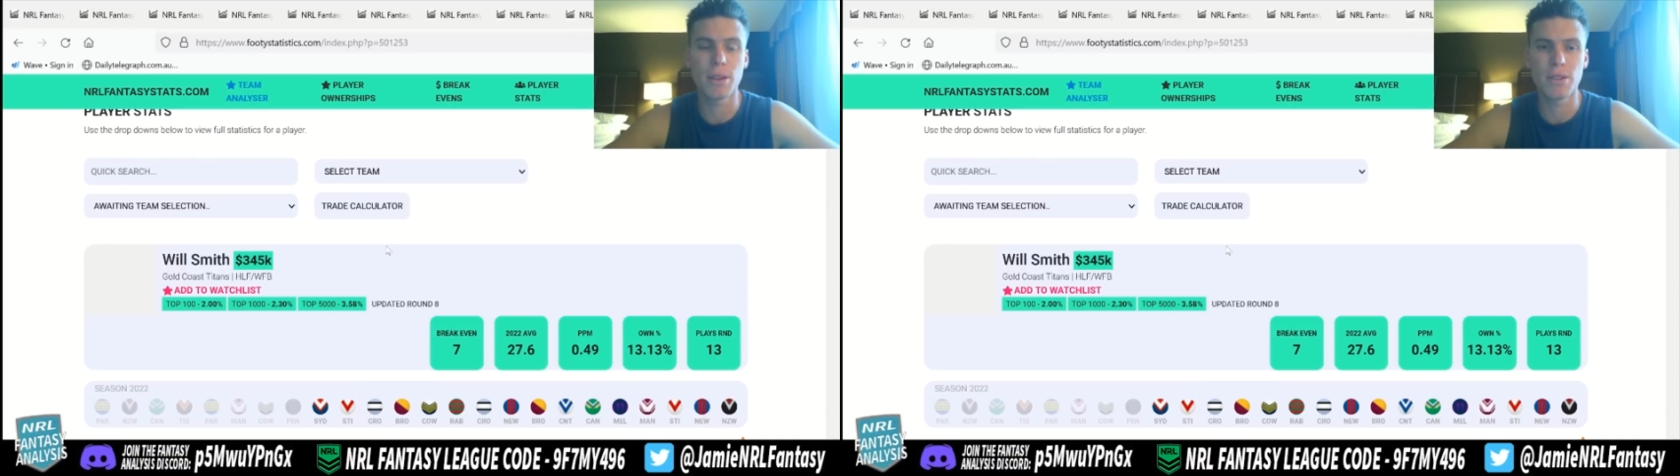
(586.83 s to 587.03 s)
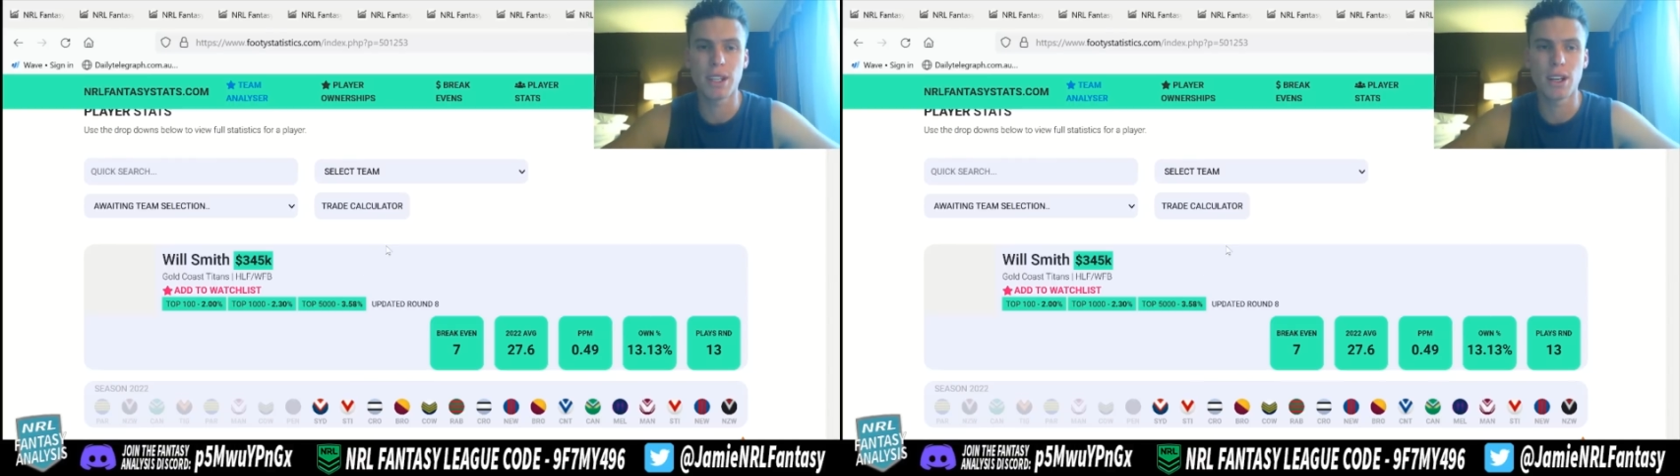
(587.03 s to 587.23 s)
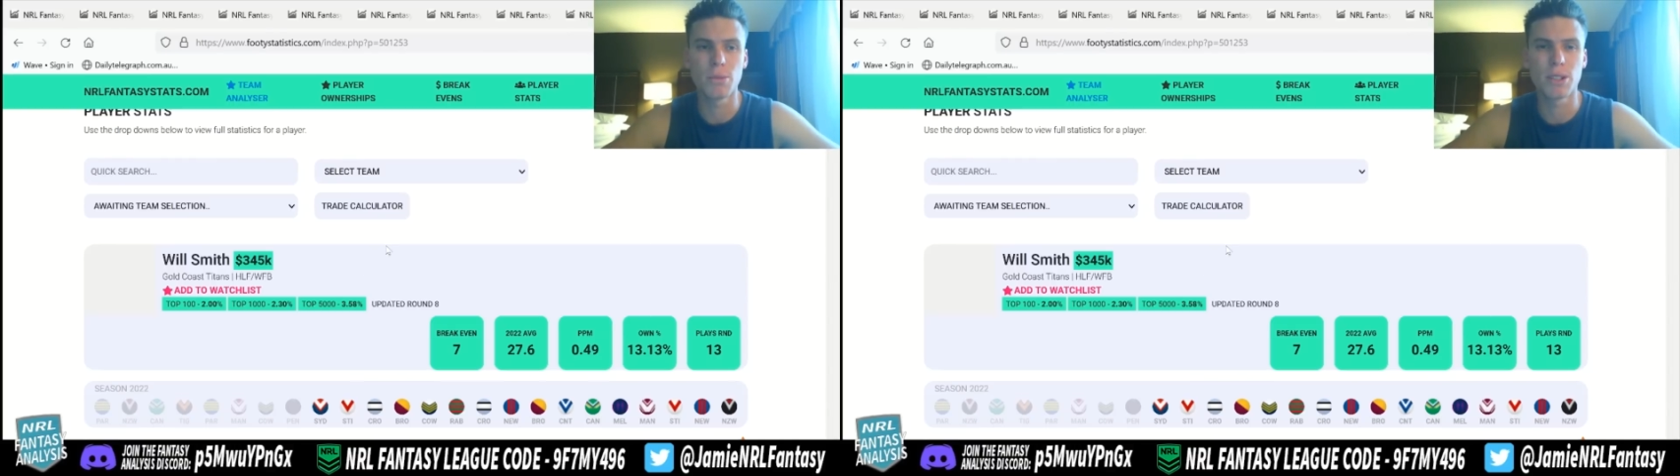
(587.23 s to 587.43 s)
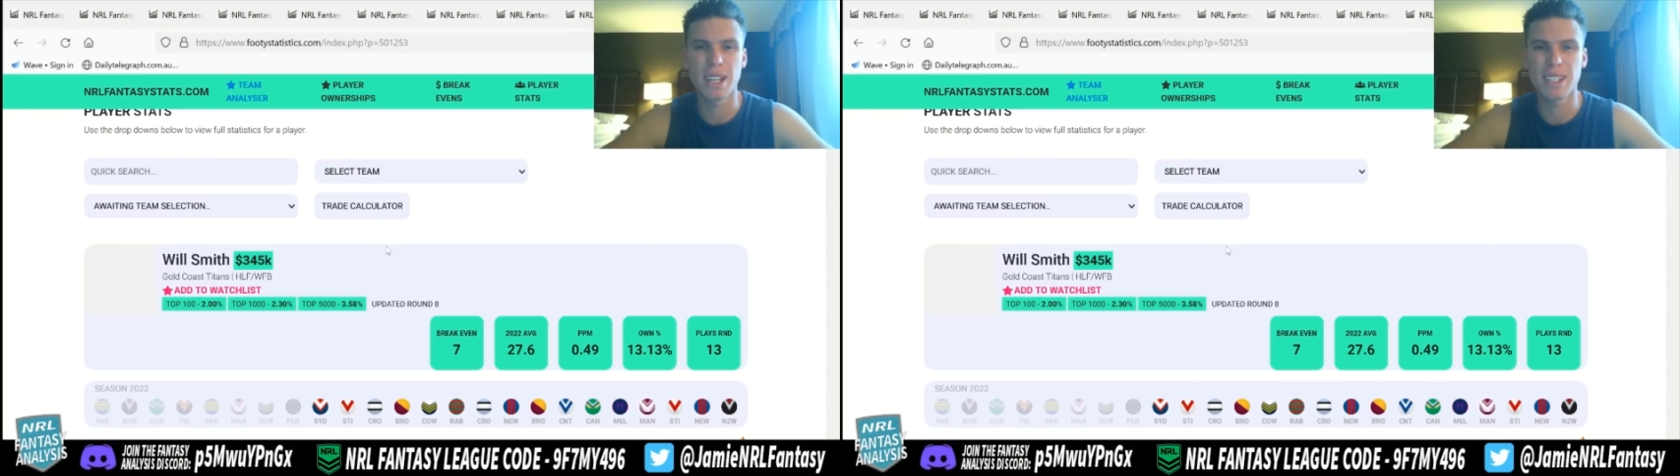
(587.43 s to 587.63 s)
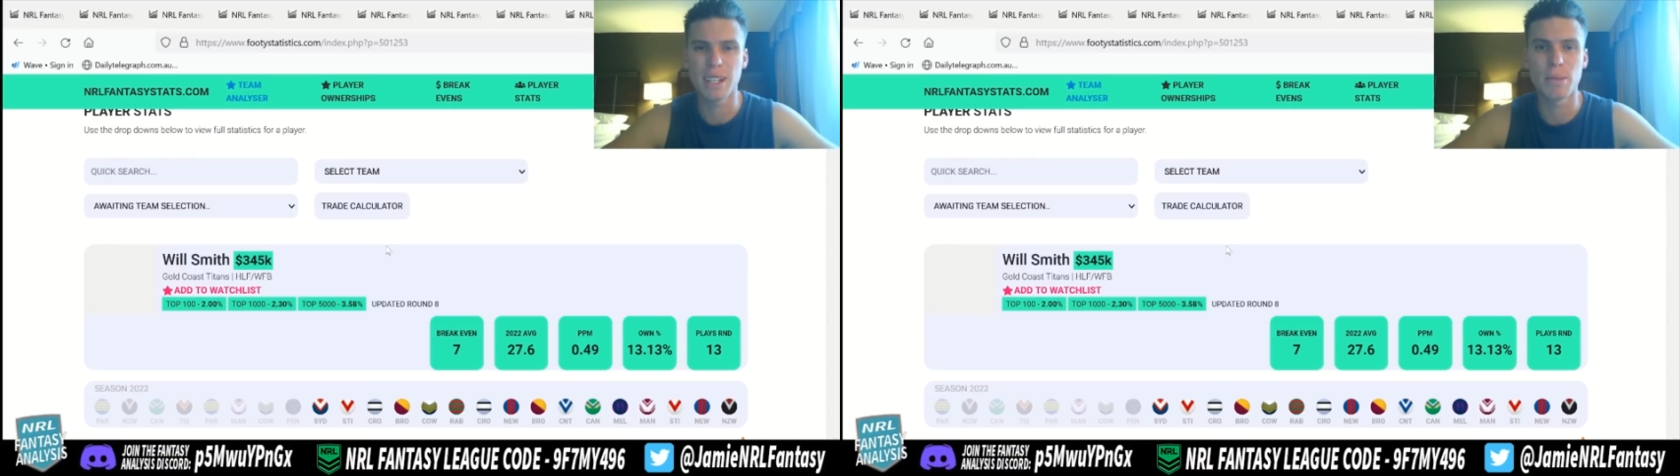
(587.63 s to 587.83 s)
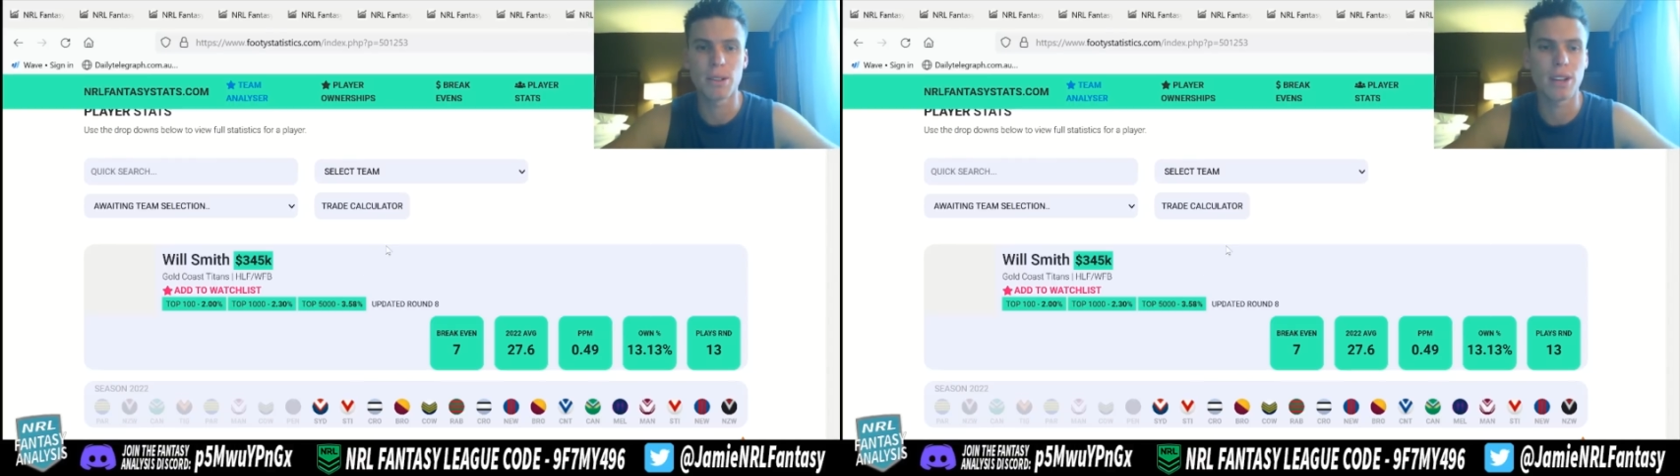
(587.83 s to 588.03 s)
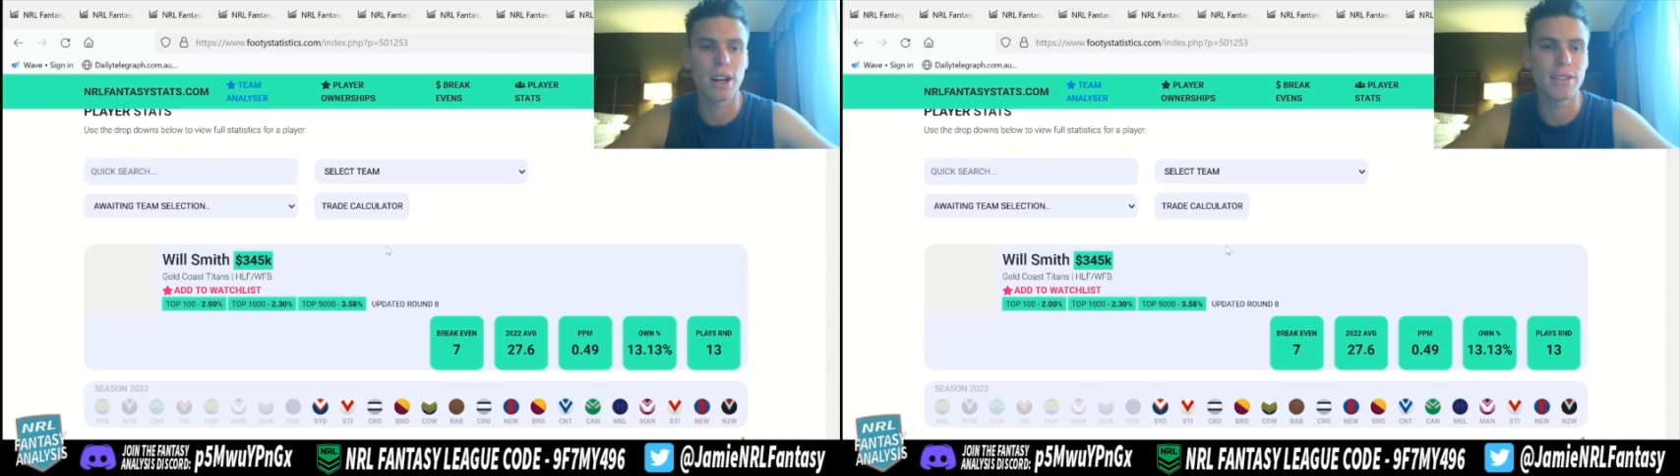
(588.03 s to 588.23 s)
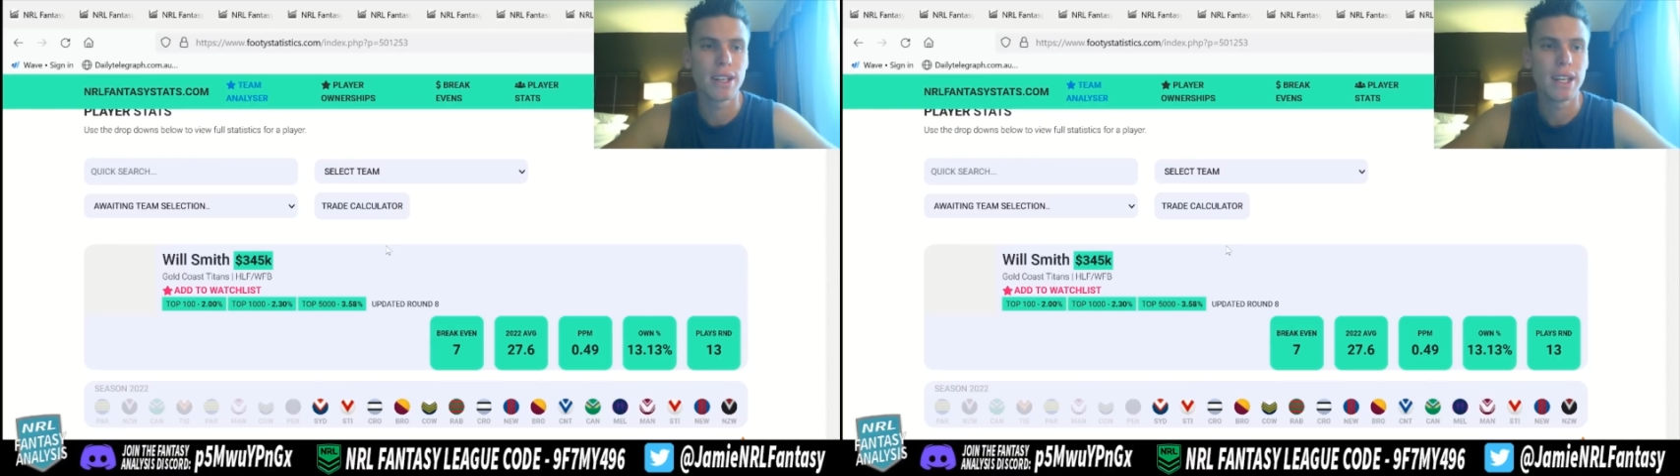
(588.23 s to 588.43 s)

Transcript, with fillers: really helped you, that deeper dive